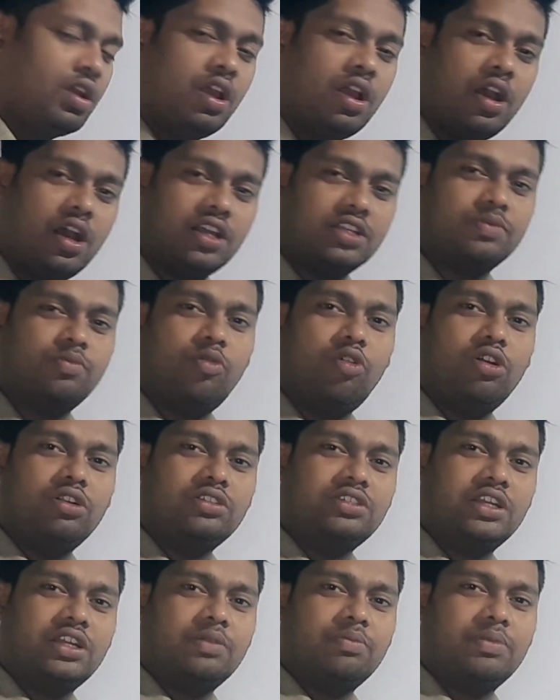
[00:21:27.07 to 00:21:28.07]
A small
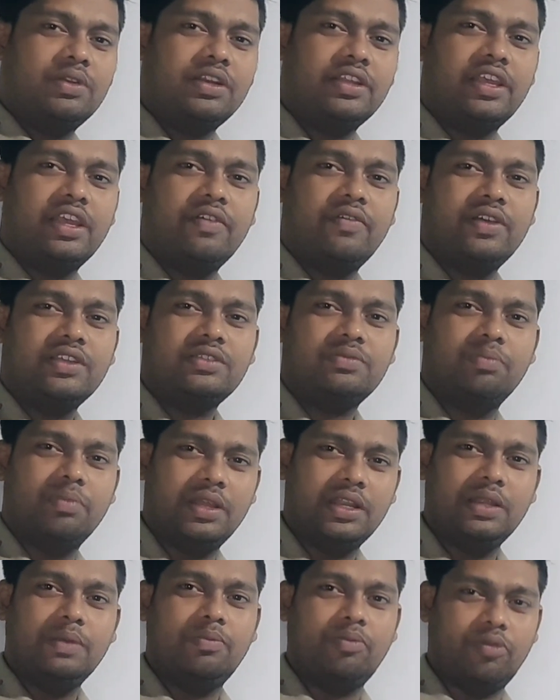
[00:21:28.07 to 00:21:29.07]
statement gave us
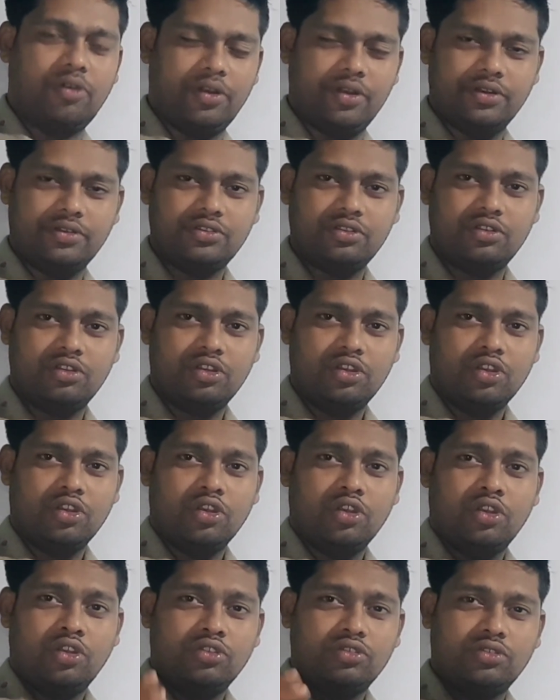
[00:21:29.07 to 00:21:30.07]
many points.
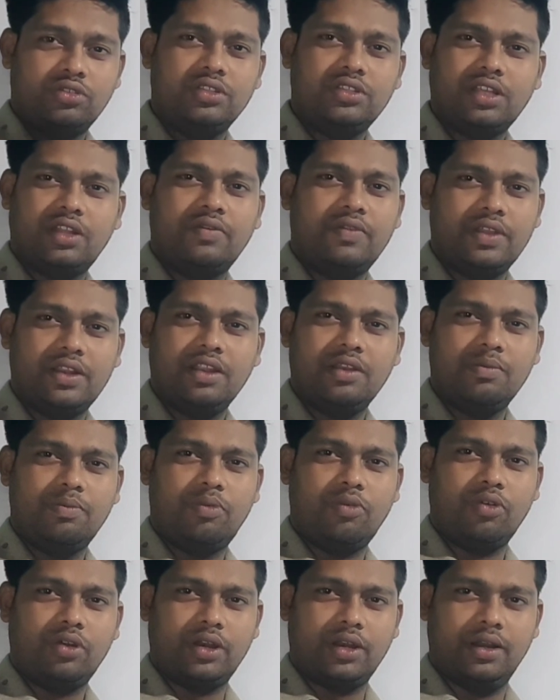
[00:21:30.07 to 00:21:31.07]
So these are very
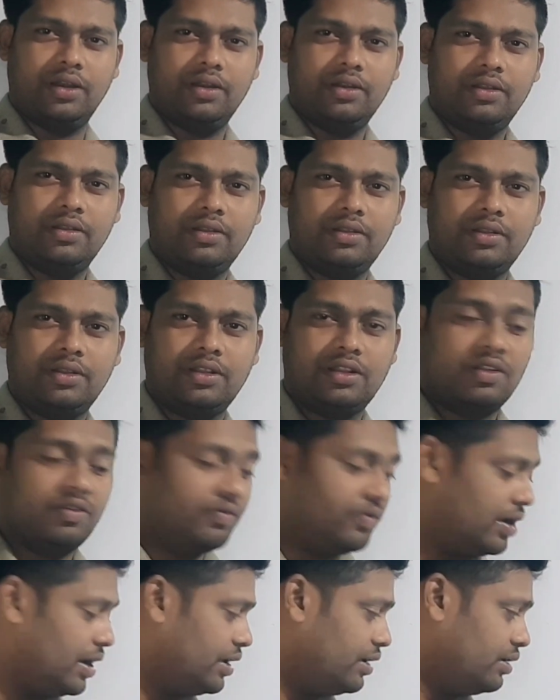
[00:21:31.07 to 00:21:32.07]
important.
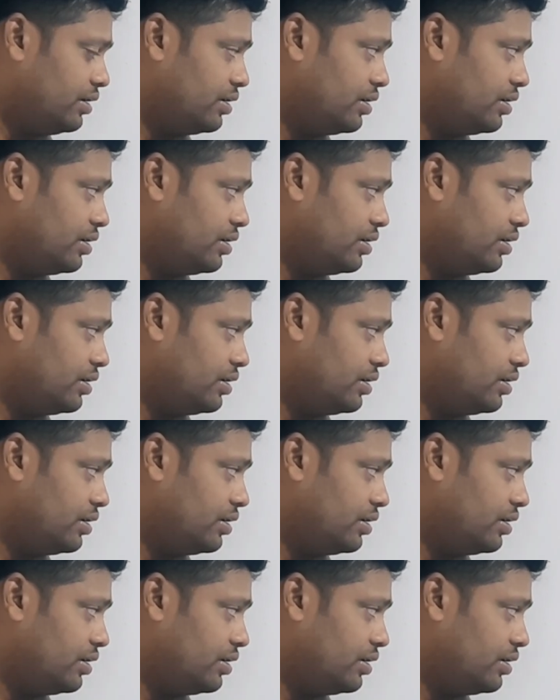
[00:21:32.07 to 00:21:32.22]
Why?